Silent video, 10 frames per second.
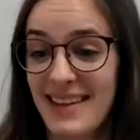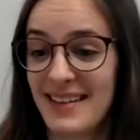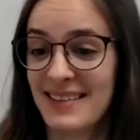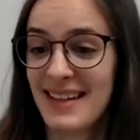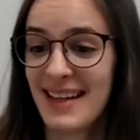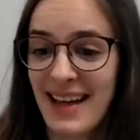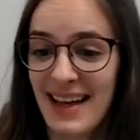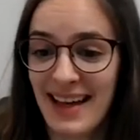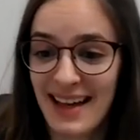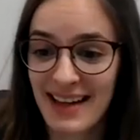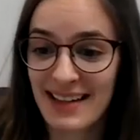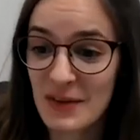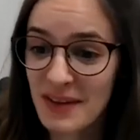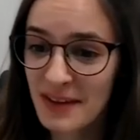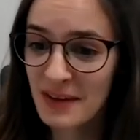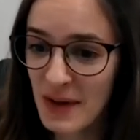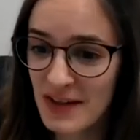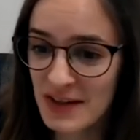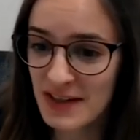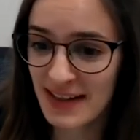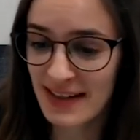you. So another question